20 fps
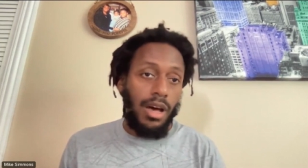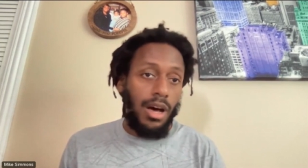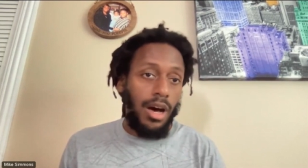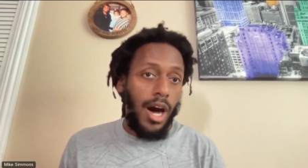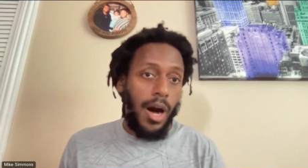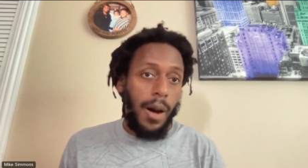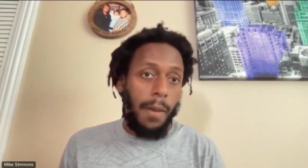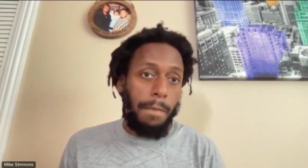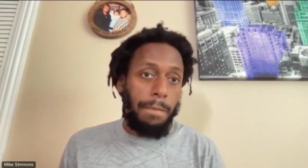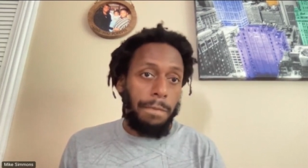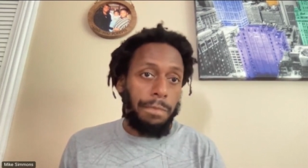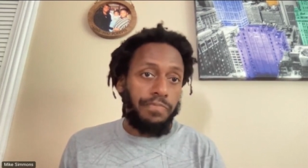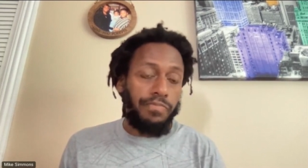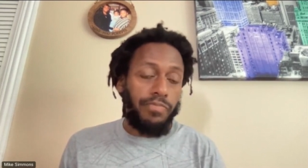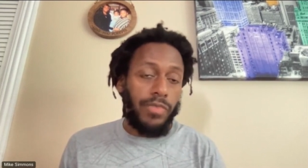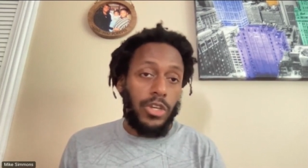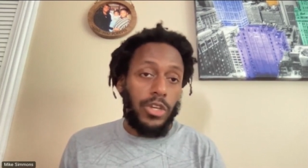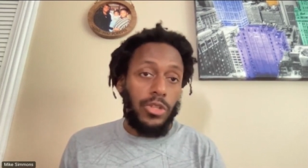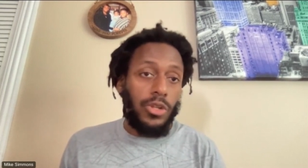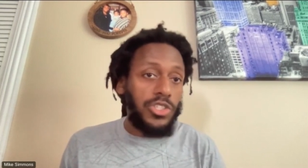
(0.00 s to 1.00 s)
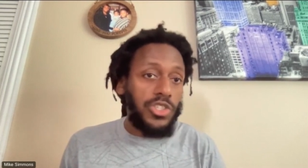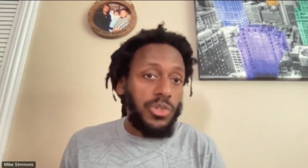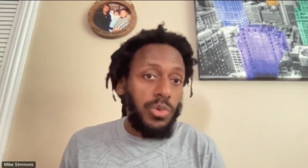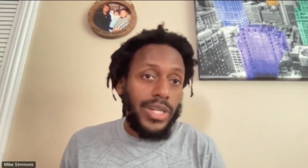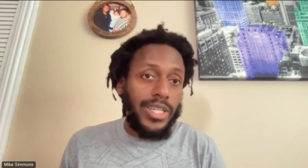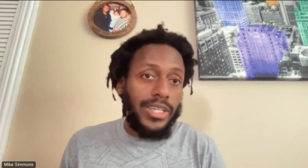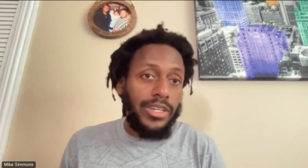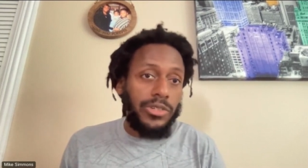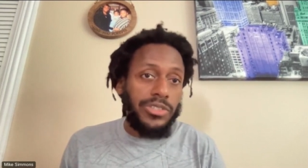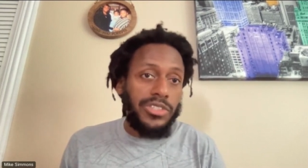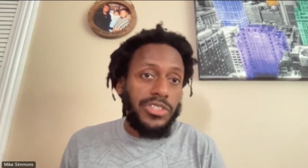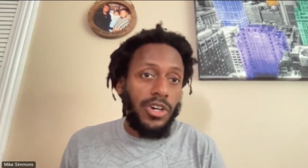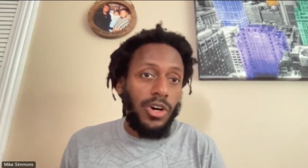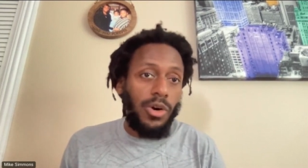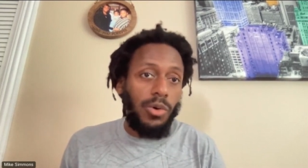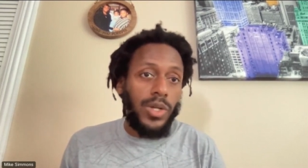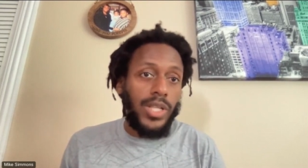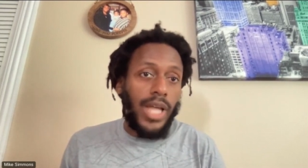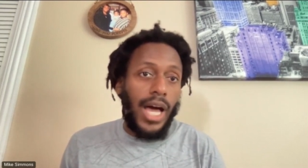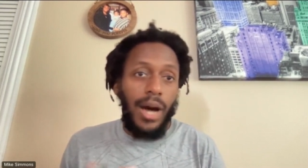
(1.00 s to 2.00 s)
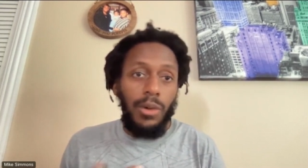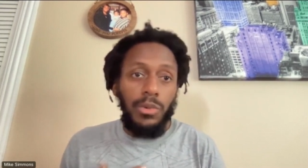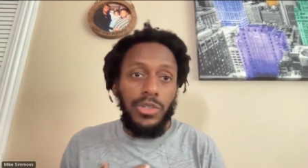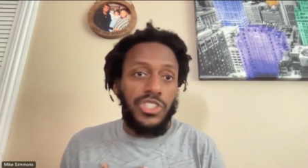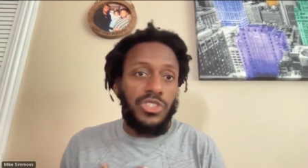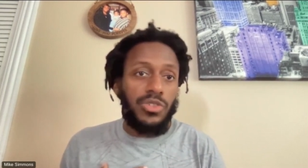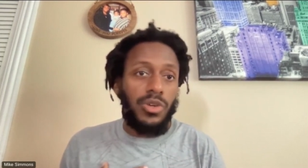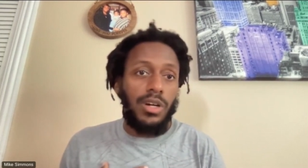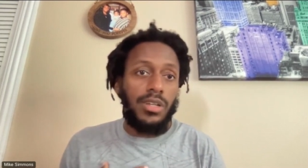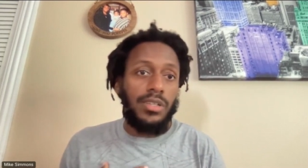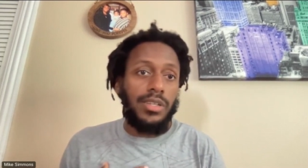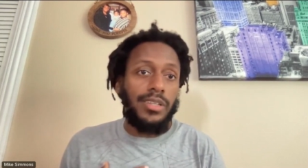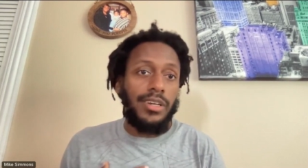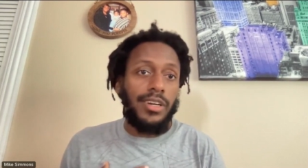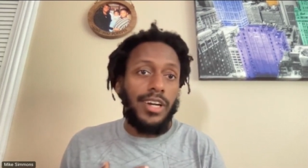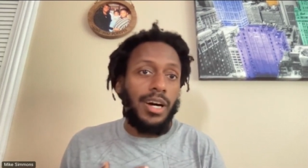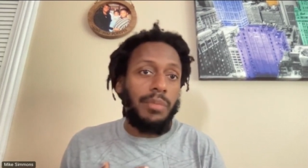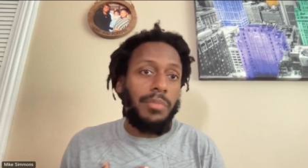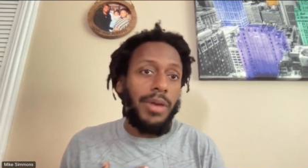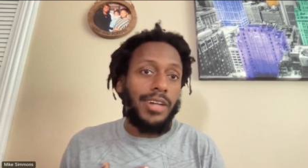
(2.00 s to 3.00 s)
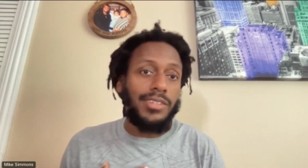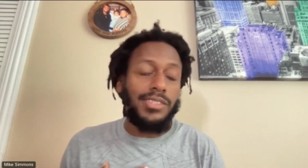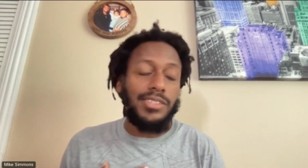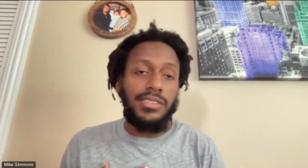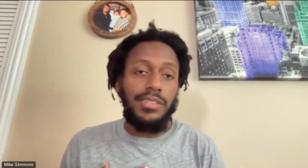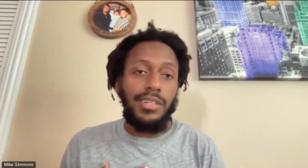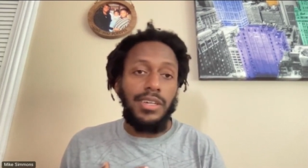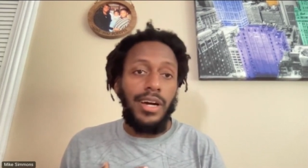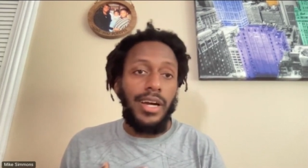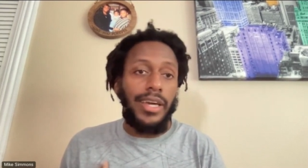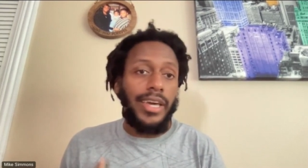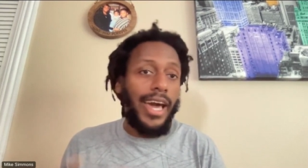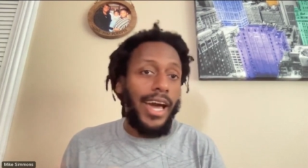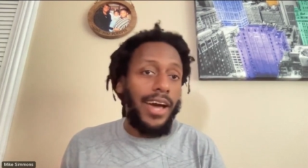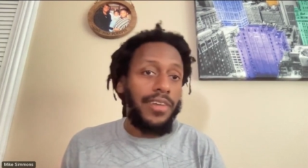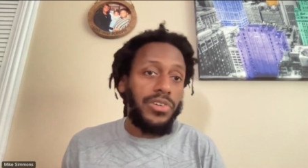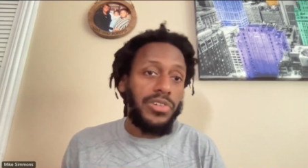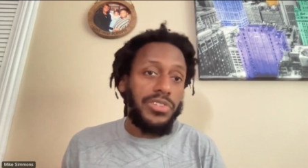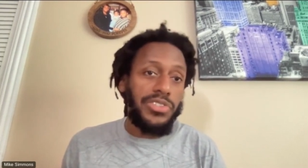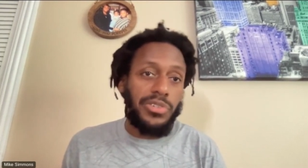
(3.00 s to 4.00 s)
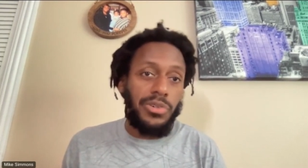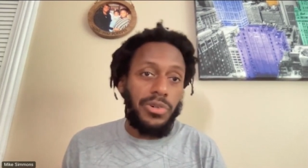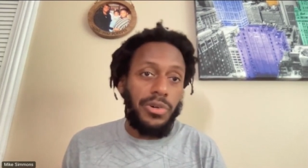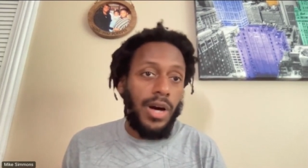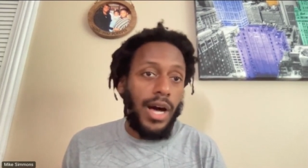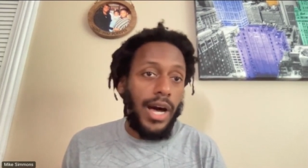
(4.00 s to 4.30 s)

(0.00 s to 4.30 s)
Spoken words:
20 years ago when I was struggling to come out as a Catholic school,